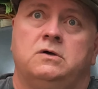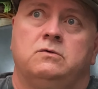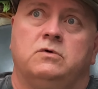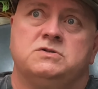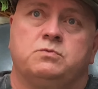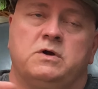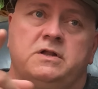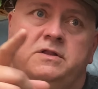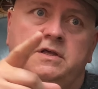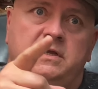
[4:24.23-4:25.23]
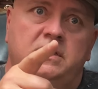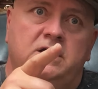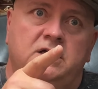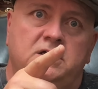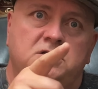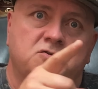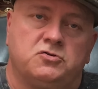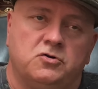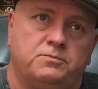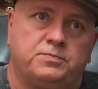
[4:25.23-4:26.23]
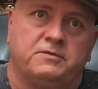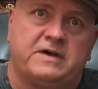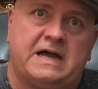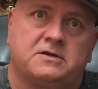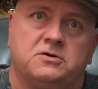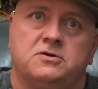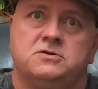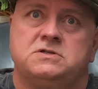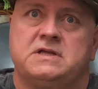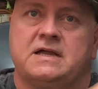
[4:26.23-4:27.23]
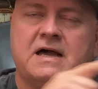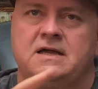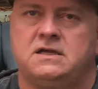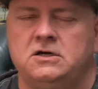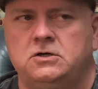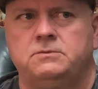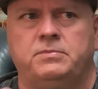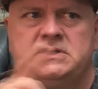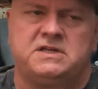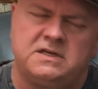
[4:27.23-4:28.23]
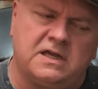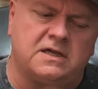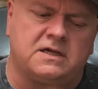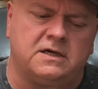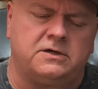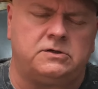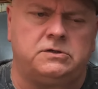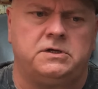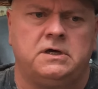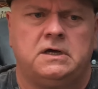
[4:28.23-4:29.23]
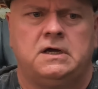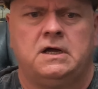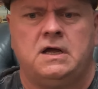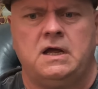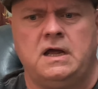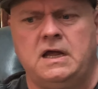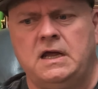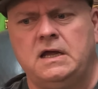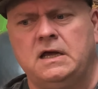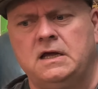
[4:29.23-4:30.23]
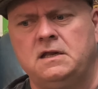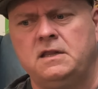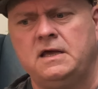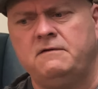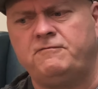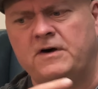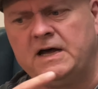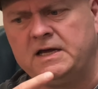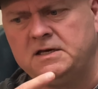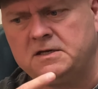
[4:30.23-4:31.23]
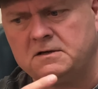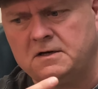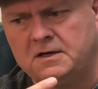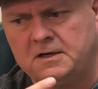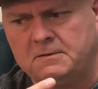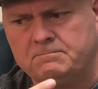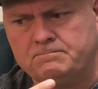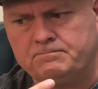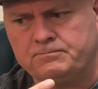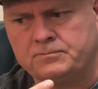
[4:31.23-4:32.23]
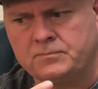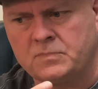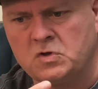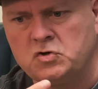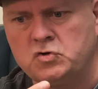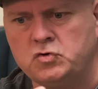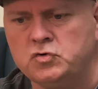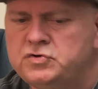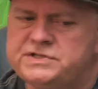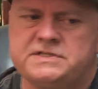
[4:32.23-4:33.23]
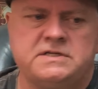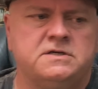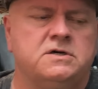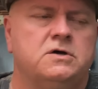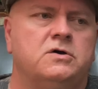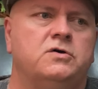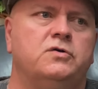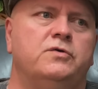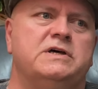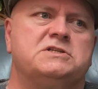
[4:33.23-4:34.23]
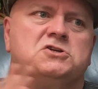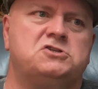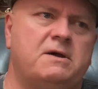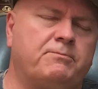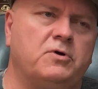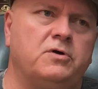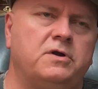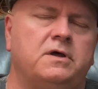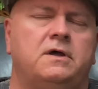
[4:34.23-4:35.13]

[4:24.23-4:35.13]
was one of the troop of actors that got killed but didn't get killed. And they find um, Ghüs, who is a shepherd,